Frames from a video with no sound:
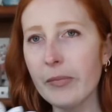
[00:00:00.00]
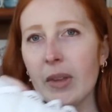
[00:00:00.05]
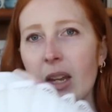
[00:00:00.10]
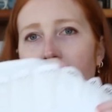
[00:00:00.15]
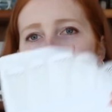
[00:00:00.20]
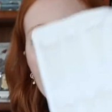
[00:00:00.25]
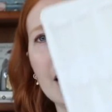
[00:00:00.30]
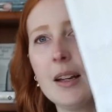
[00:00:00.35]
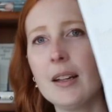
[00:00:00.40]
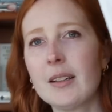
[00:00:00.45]

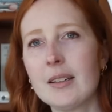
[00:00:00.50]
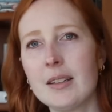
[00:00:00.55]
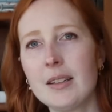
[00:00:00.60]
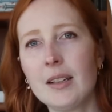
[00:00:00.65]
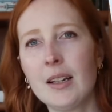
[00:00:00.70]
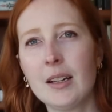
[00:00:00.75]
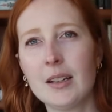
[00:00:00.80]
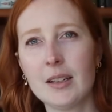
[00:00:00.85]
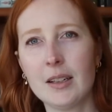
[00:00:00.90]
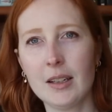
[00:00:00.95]
And
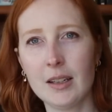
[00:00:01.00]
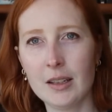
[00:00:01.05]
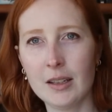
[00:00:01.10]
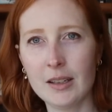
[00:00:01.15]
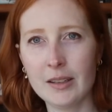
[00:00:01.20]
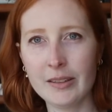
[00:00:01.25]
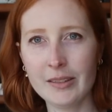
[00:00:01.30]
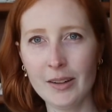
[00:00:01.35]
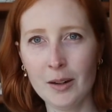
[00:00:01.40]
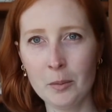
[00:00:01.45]
then
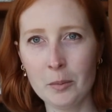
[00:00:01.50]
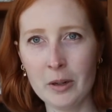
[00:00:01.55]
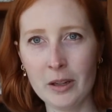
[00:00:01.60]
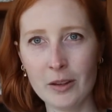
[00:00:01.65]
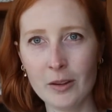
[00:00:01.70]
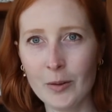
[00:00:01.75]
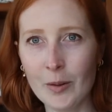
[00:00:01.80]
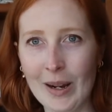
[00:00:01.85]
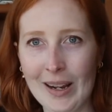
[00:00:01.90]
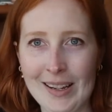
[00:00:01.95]
these are my
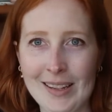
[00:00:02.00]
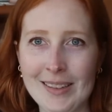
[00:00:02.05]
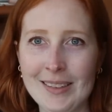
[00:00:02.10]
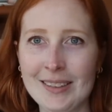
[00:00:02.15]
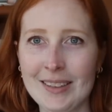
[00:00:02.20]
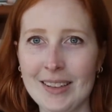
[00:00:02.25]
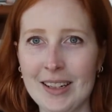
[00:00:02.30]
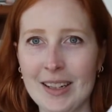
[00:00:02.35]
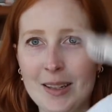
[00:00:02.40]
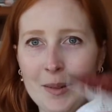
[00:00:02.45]

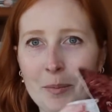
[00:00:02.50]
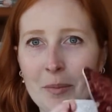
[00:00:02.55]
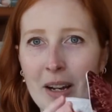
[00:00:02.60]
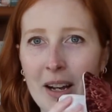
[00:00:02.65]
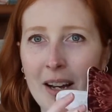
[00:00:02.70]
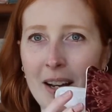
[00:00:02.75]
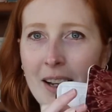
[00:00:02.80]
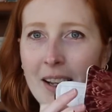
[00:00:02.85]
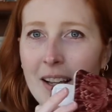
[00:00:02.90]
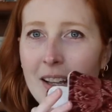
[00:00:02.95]
threads in
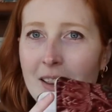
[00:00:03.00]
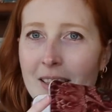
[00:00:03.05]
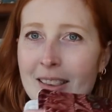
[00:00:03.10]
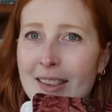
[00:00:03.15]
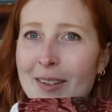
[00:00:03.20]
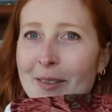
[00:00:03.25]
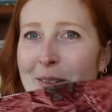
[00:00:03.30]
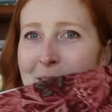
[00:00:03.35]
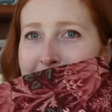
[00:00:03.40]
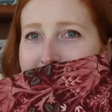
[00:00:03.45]
my
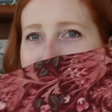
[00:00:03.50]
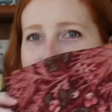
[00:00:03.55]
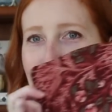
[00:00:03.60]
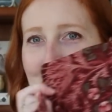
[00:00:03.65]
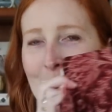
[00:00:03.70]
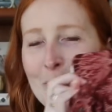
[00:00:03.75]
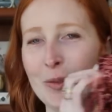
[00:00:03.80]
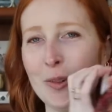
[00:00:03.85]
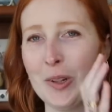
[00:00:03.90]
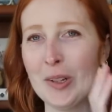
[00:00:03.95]
Live and
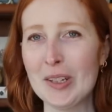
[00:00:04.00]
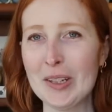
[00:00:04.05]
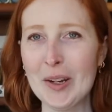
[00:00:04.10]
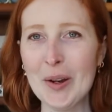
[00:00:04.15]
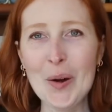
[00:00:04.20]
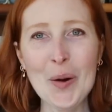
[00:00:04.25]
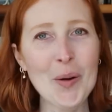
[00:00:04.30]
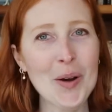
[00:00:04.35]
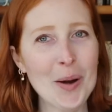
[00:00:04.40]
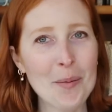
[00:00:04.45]
Stew
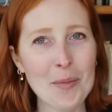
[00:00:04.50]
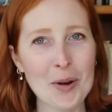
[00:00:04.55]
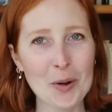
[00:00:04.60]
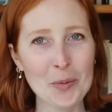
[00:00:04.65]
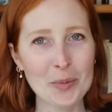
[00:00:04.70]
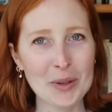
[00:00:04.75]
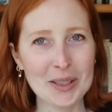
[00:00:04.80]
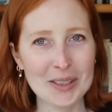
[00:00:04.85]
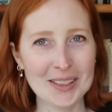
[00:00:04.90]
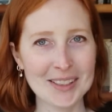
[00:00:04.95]
folio. I'm
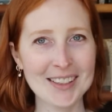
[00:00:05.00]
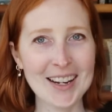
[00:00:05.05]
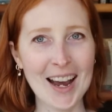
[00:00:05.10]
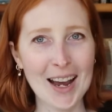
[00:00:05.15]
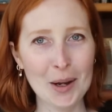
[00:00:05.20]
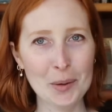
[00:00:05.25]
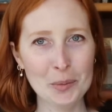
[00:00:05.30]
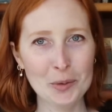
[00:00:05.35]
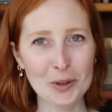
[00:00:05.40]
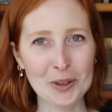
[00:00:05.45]
hoping to
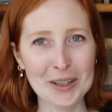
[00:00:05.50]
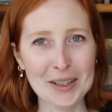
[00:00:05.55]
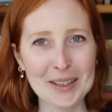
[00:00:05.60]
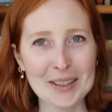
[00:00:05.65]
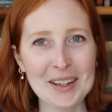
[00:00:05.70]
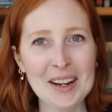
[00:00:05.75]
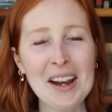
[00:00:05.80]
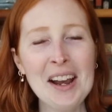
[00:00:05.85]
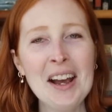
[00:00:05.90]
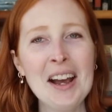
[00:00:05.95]
nab
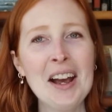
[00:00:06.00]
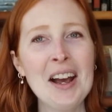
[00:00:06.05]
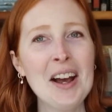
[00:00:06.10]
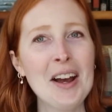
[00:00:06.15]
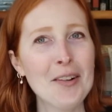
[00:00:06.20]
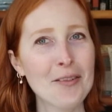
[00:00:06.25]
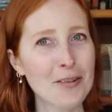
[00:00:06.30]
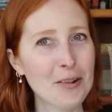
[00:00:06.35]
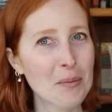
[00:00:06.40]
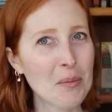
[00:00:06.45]
one
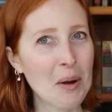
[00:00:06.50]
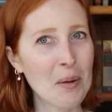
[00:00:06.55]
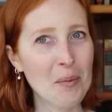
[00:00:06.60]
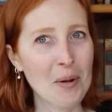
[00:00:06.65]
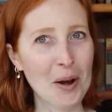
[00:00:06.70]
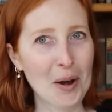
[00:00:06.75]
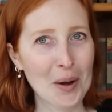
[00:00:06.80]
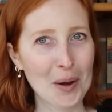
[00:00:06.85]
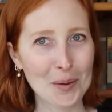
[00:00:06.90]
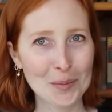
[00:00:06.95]
for my
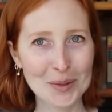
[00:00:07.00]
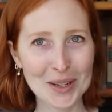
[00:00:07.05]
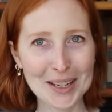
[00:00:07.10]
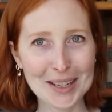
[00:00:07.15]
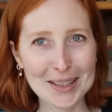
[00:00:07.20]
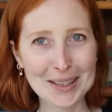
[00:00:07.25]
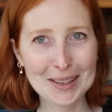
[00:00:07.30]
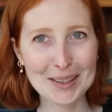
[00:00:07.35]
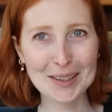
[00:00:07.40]
mom in